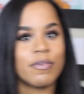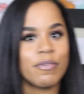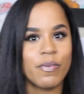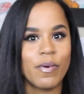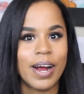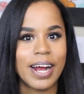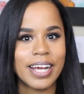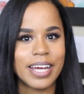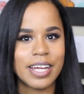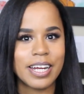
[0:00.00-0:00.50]

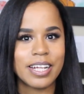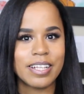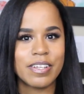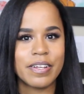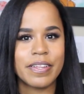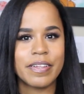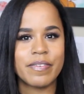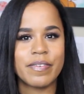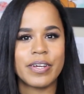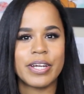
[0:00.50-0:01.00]
before I get
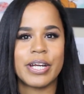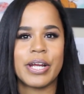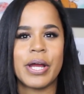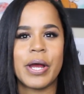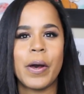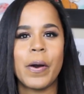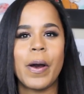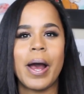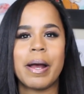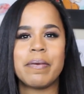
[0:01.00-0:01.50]
into the
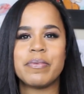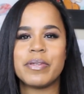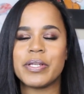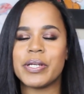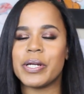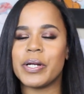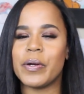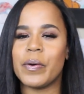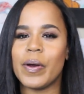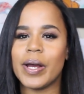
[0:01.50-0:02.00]
video, I'm
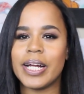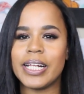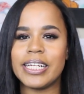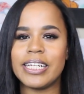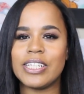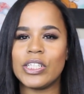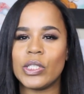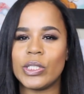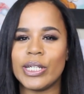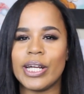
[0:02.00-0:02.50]
just going to
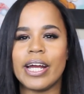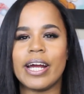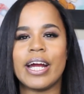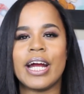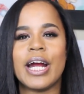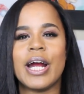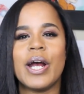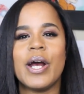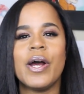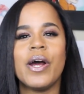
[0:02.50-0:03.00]
quickly
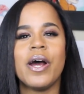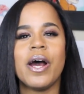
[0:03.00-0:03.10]
share